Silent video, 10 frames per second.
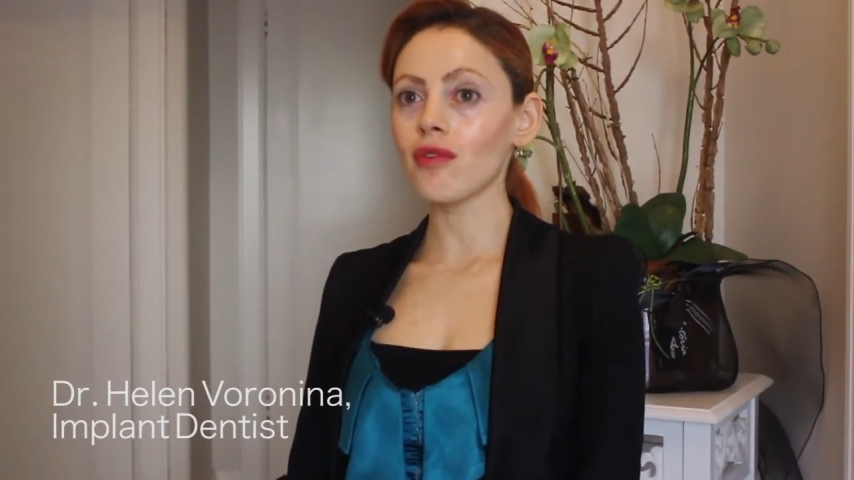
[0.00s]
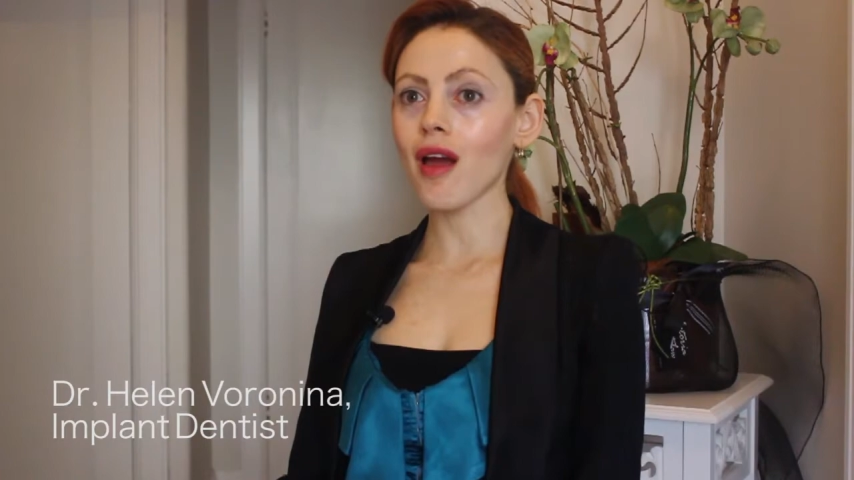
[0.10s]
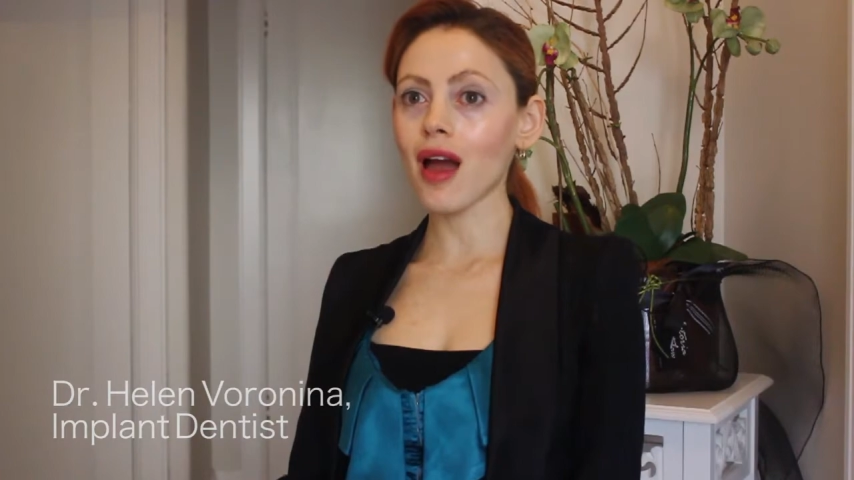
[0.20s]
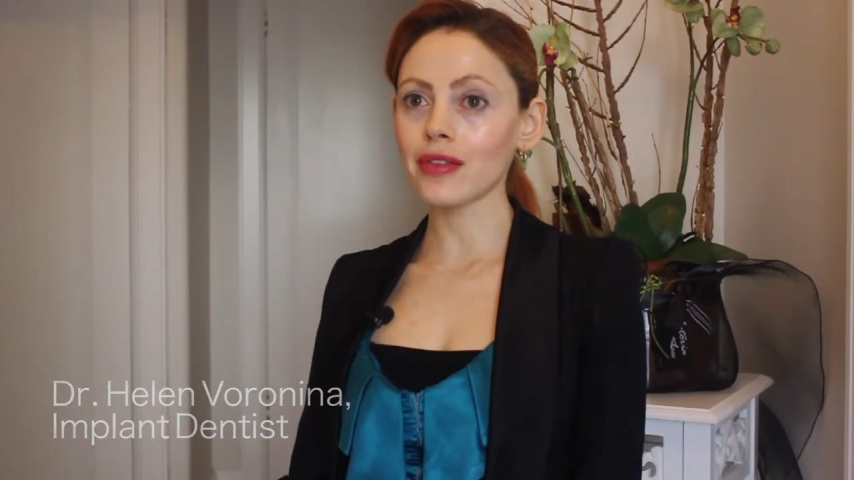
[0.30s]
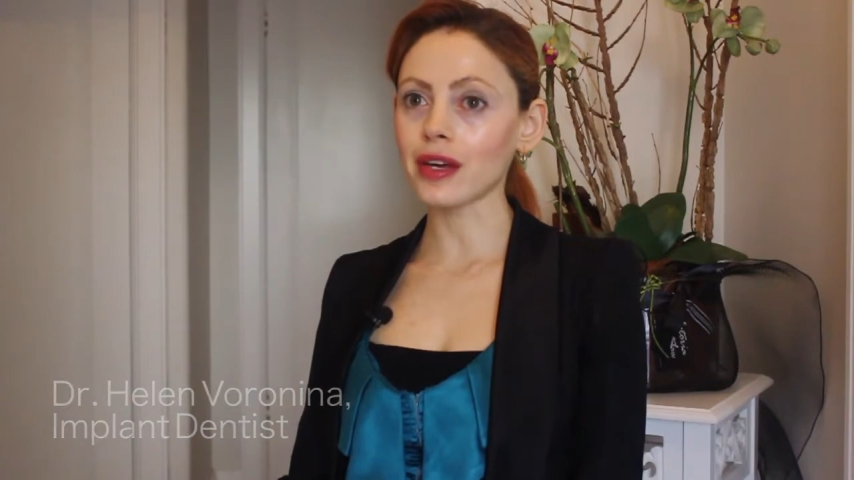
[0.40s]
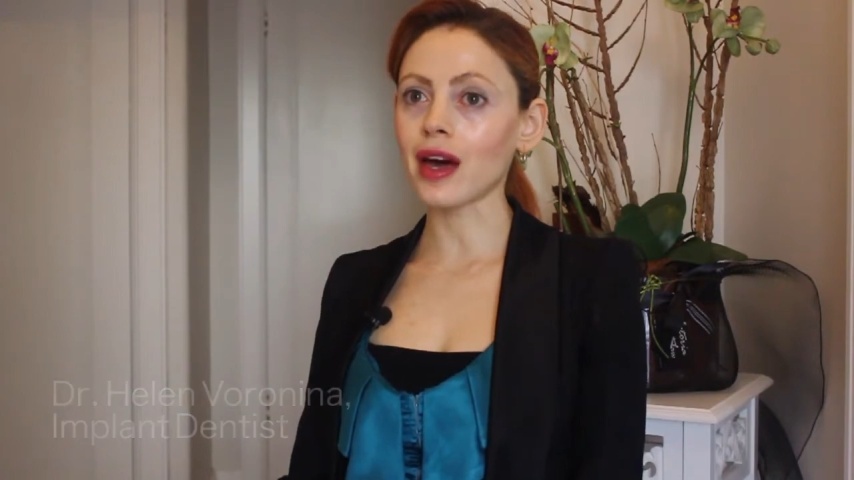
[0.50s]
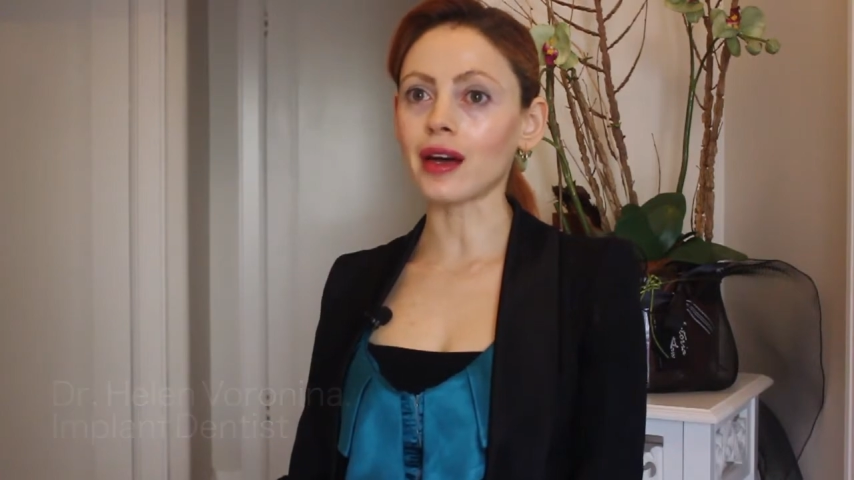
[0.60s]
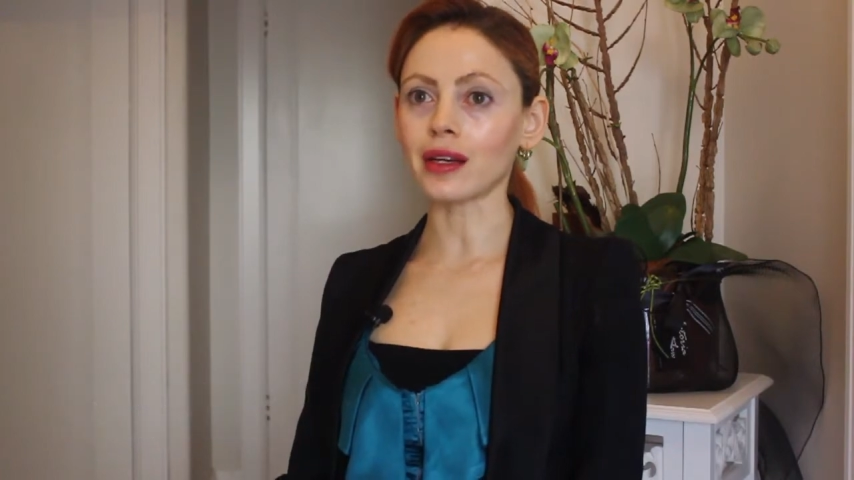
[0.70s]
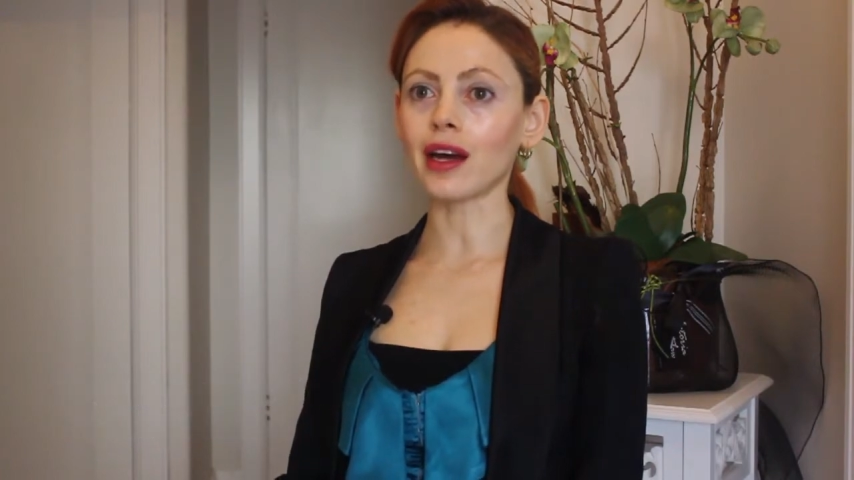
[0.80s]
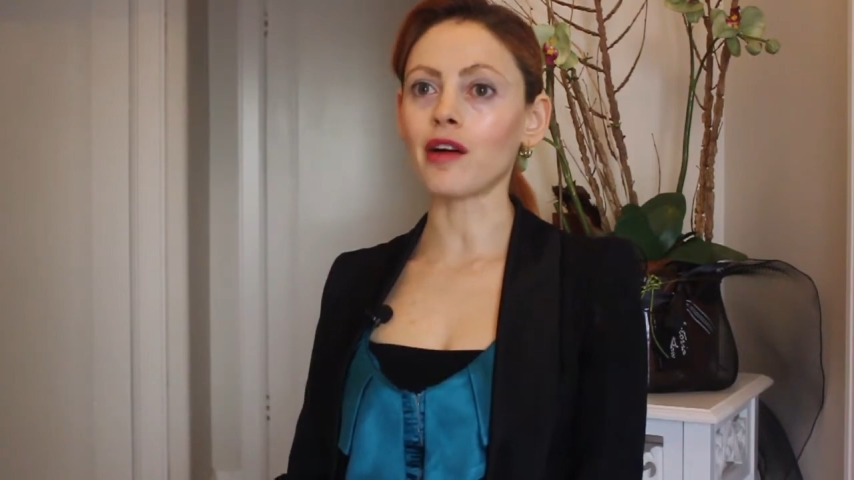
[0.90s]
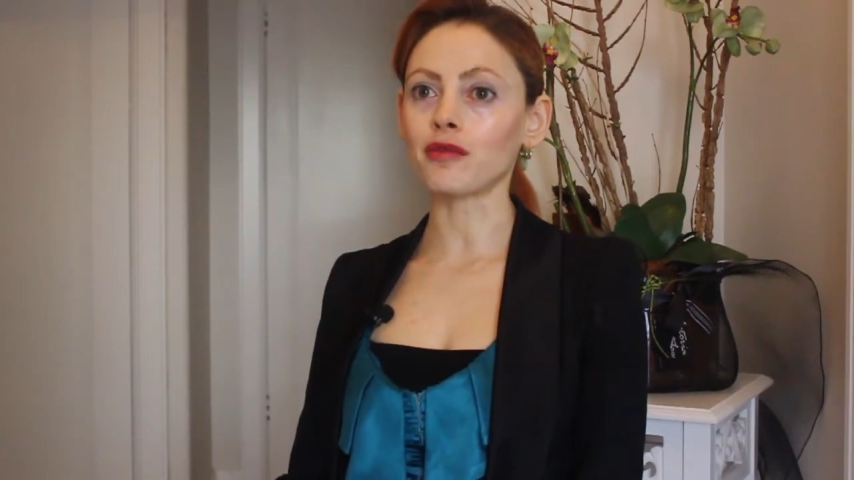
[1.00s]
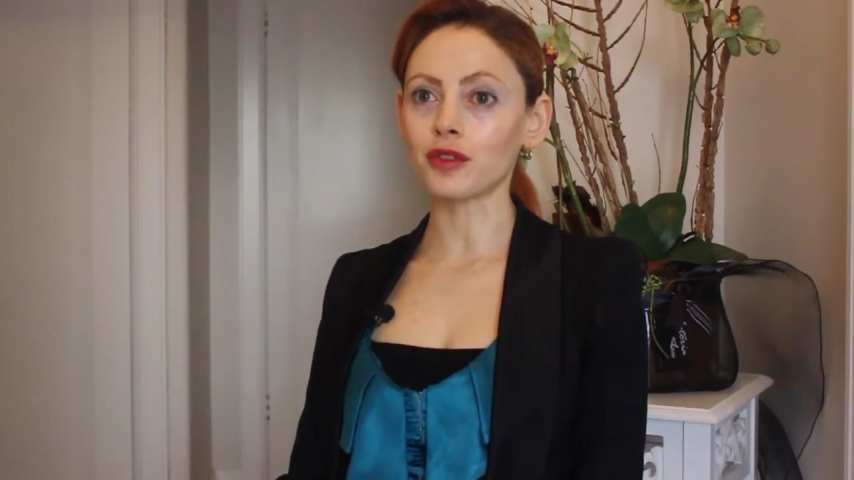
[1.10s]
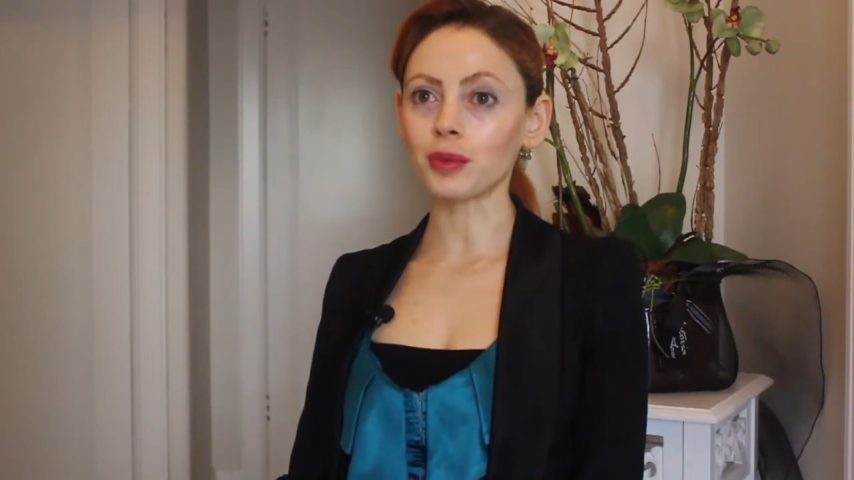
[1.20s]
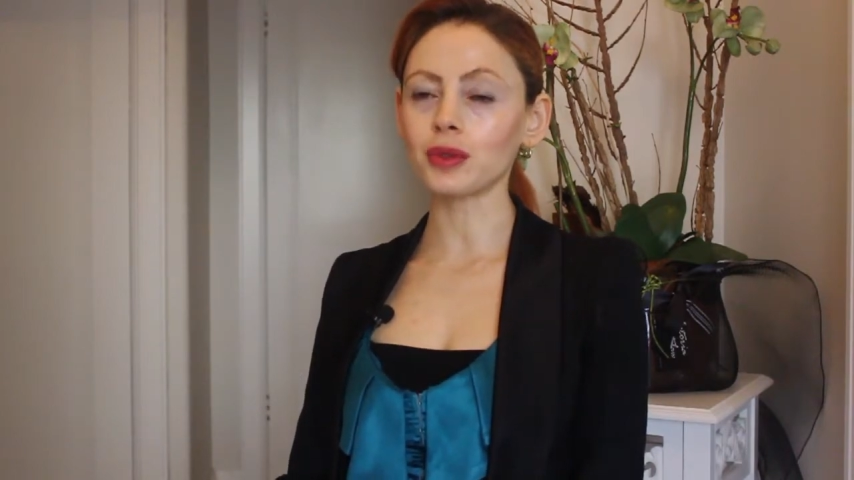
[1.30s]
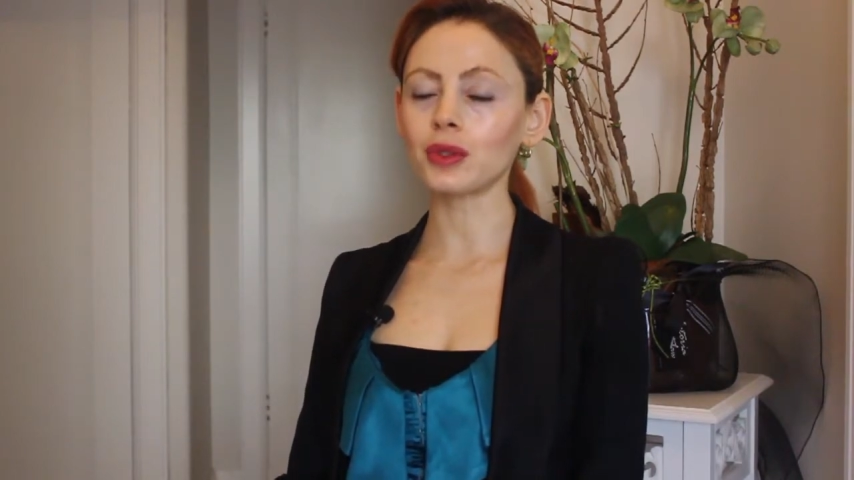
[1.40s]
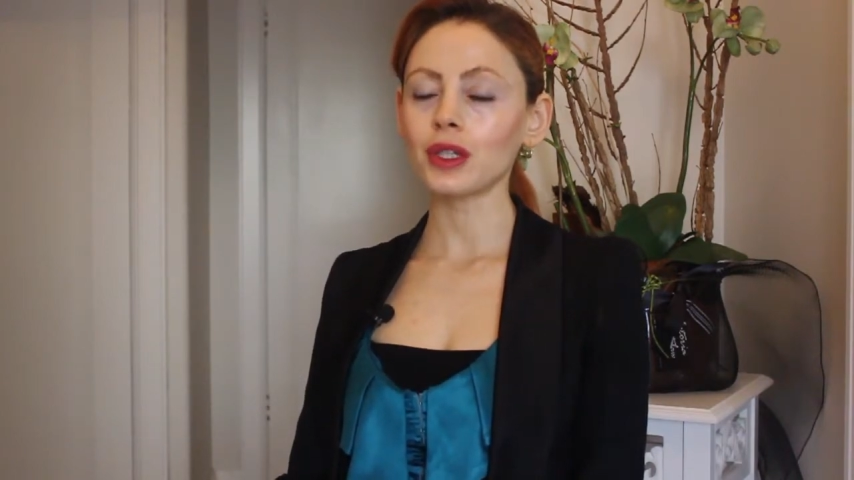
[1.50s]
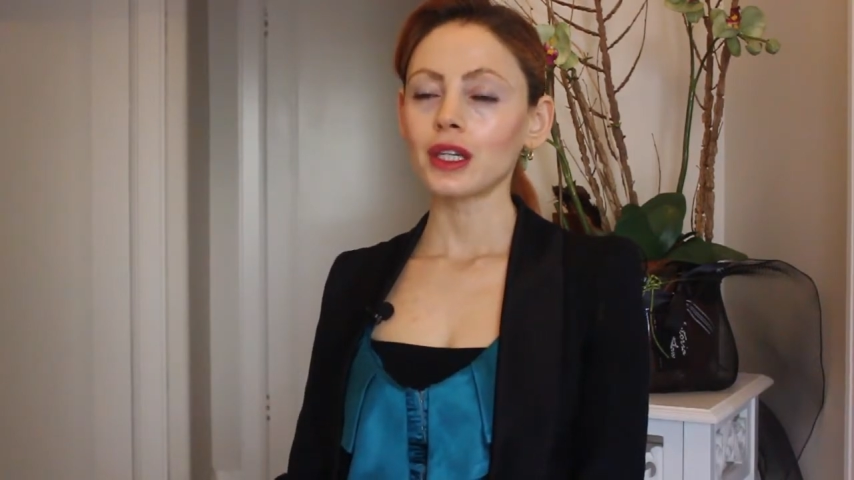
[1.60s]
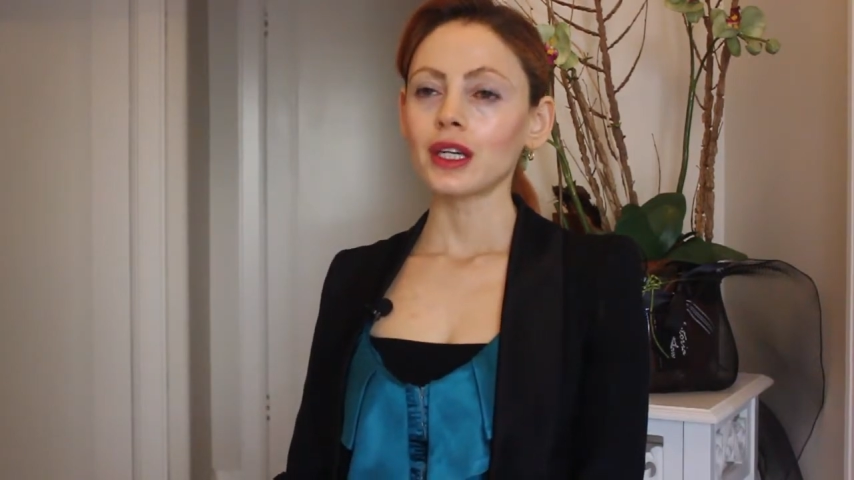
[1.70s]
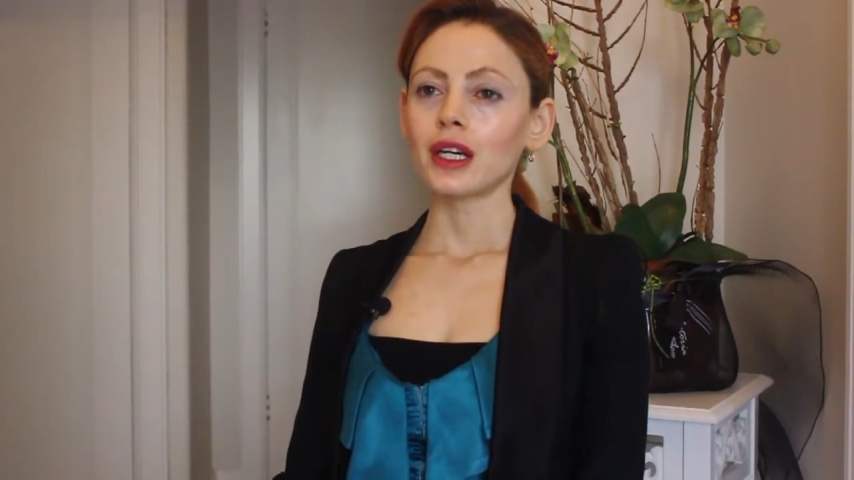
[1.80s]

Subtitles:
rather uncomfortable.